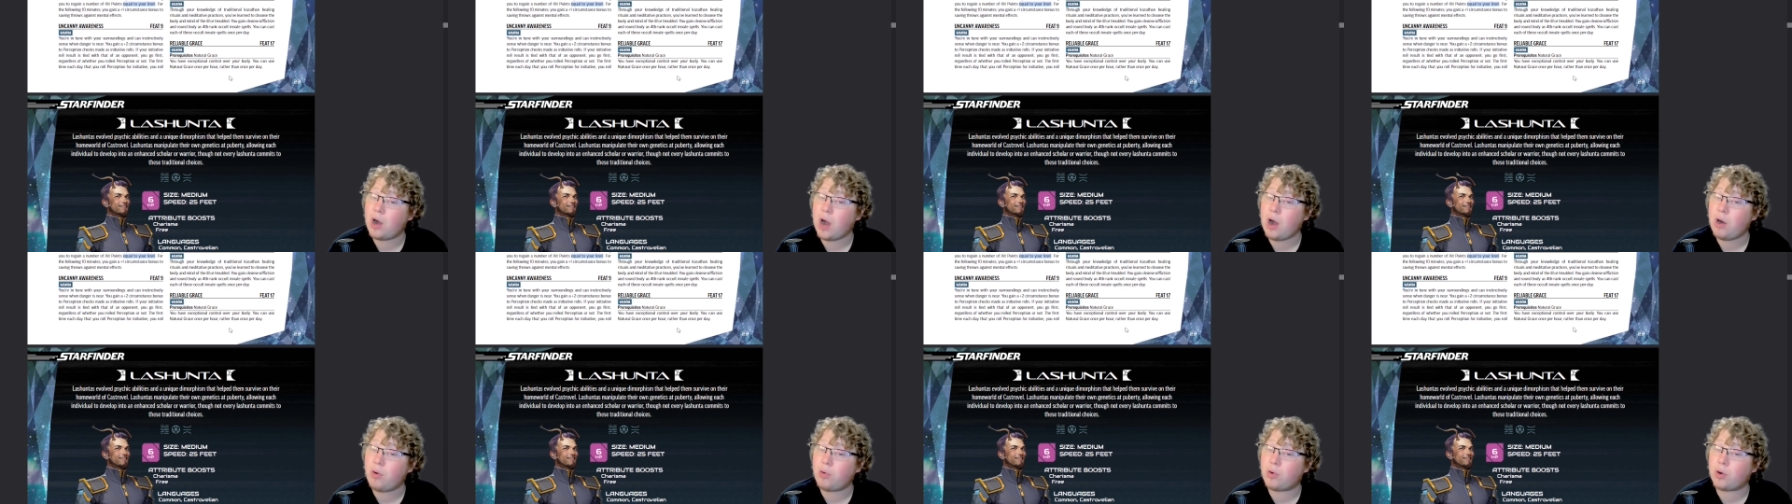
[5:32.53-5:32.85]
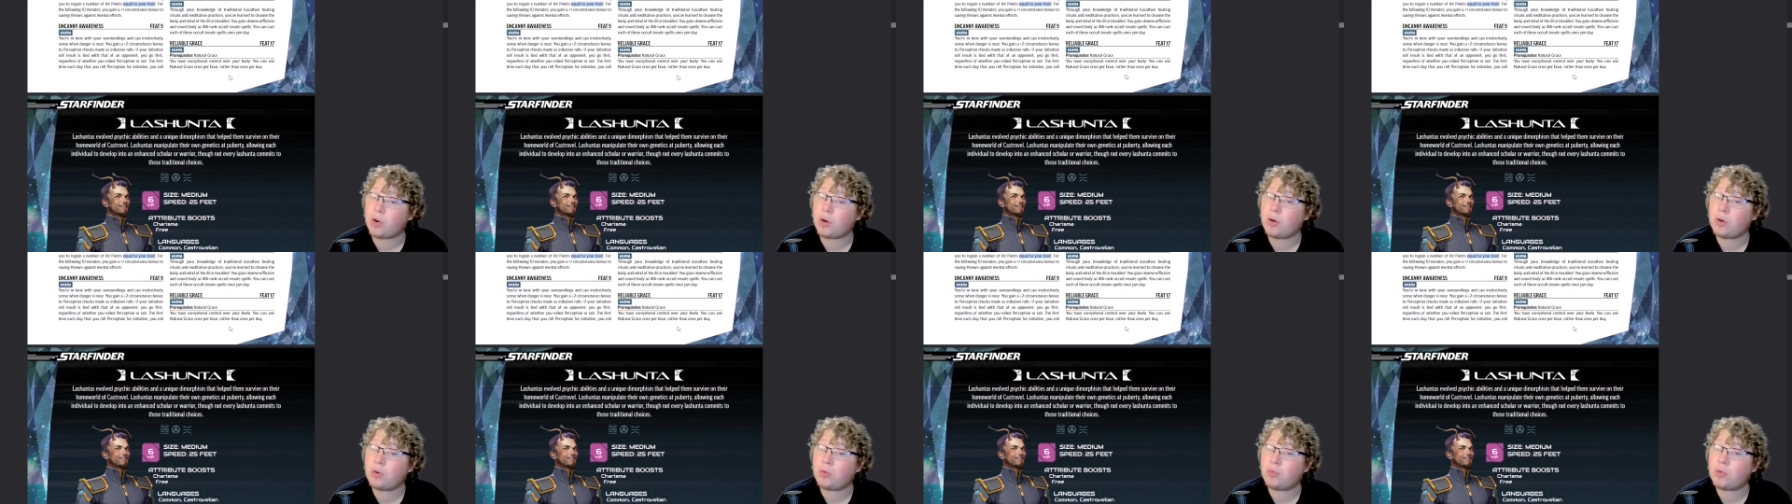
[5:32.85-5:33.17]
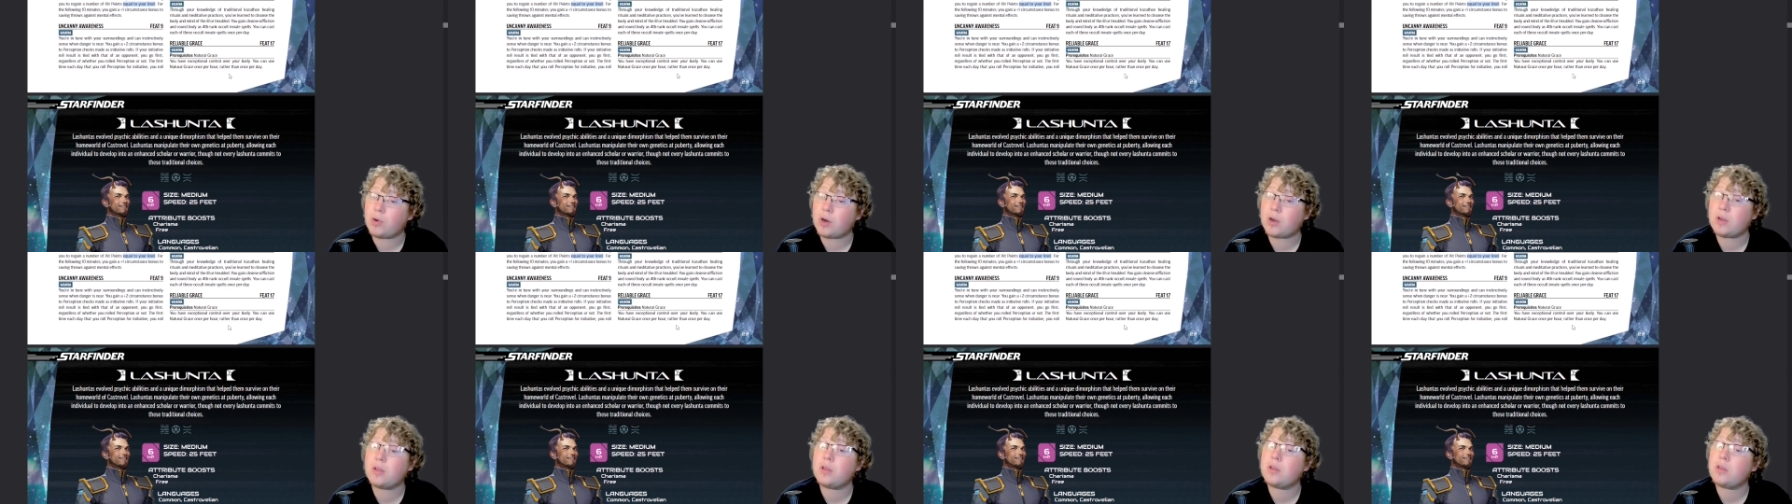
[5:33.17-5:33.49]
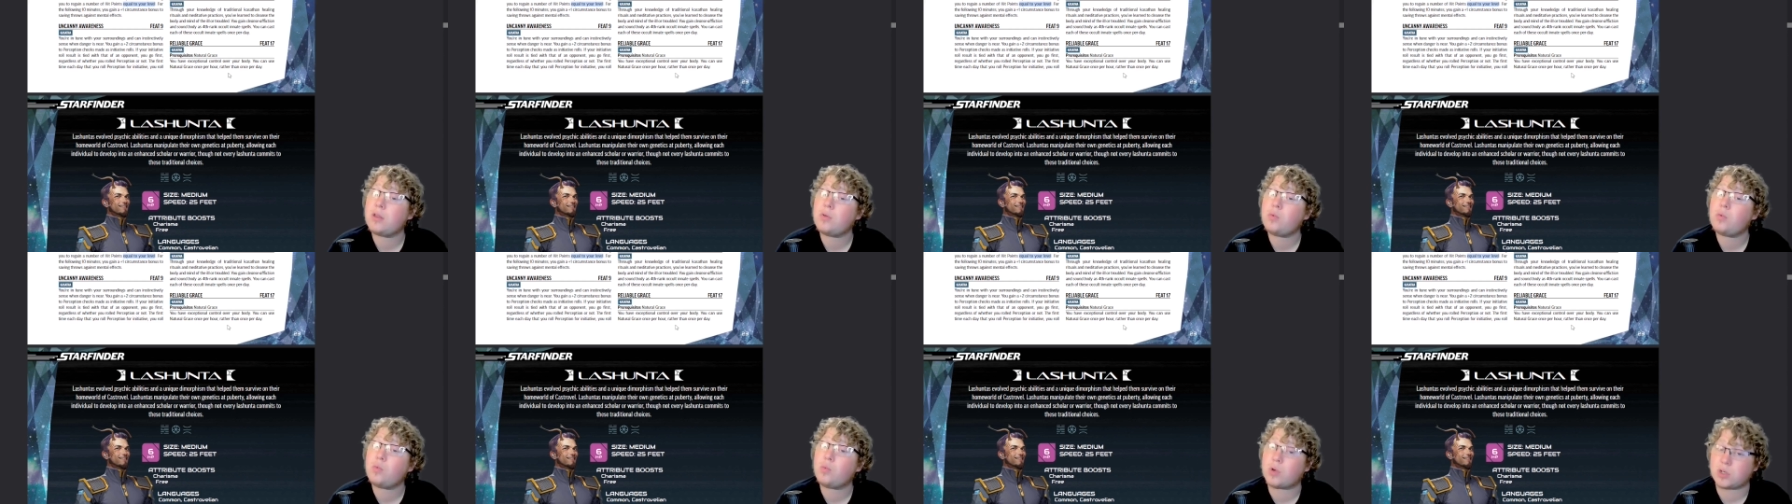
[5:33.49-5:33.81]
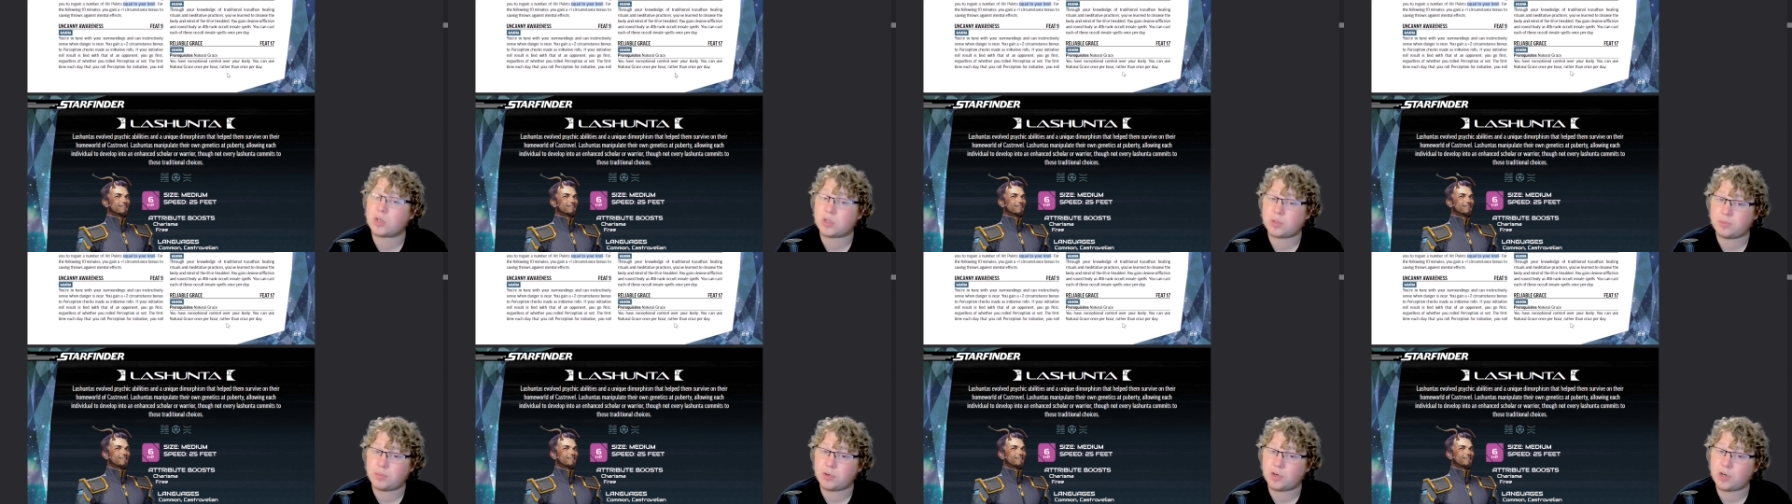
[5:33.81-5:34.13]
hour rather than
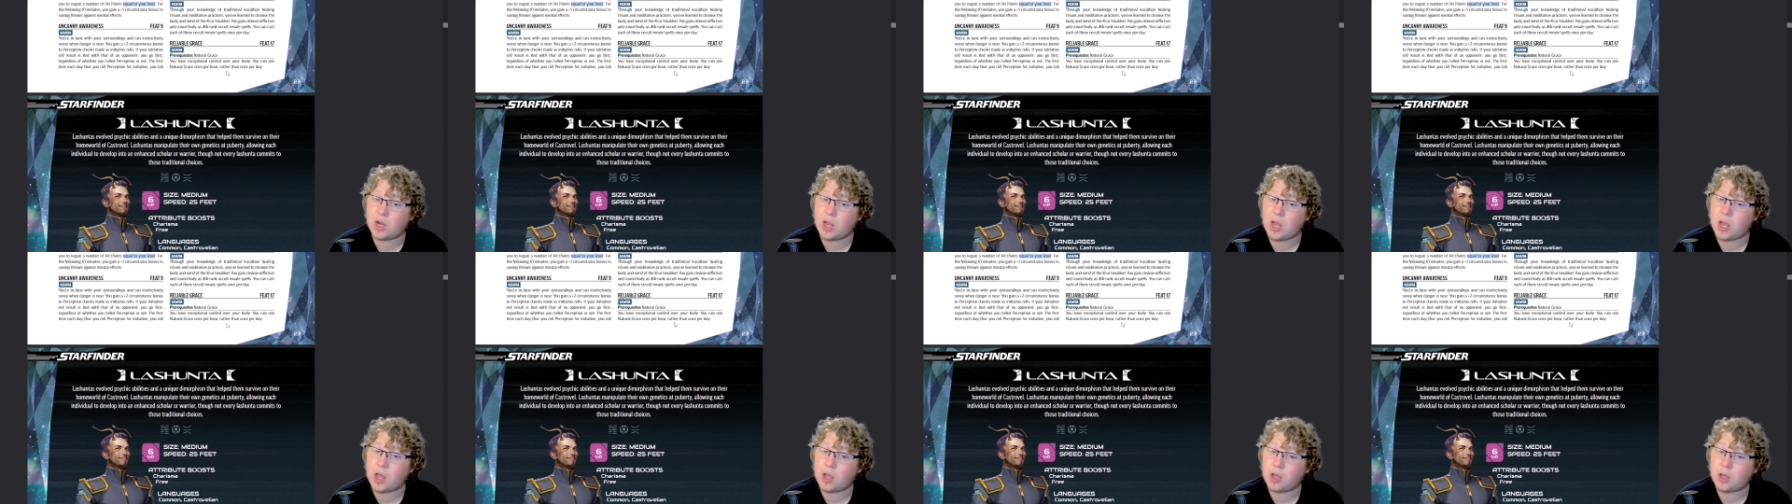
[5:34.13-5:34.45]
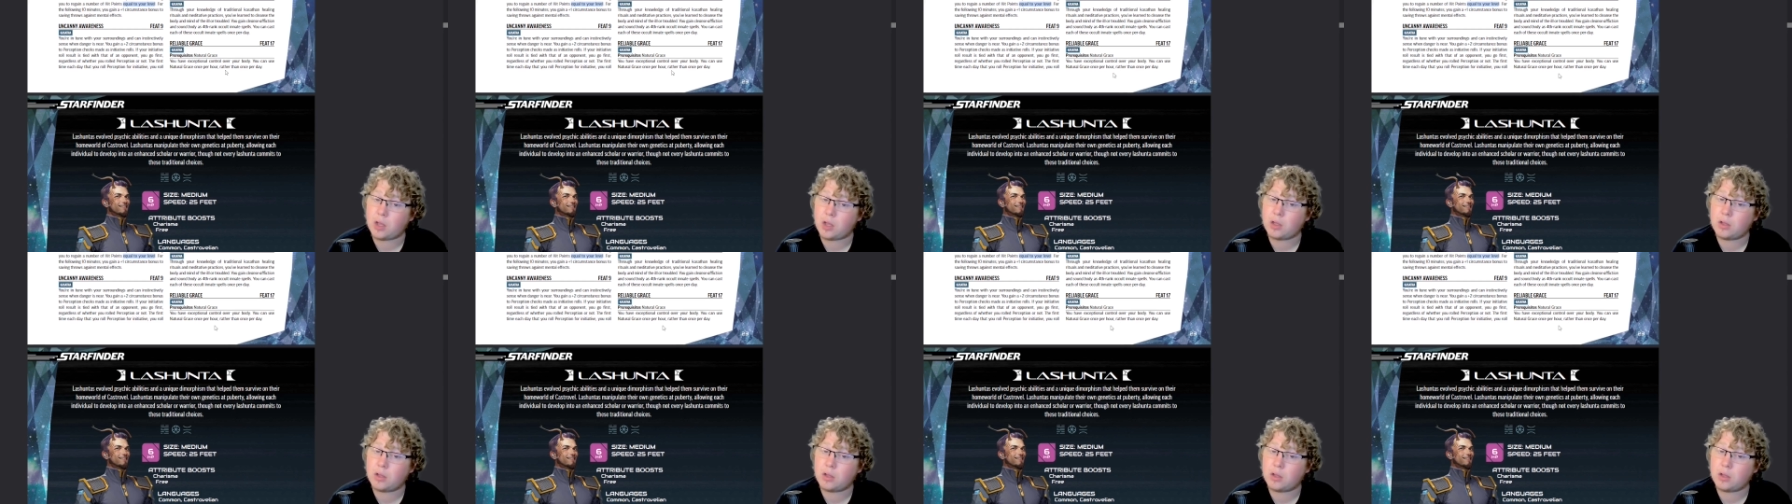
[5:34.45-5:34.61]
once per day.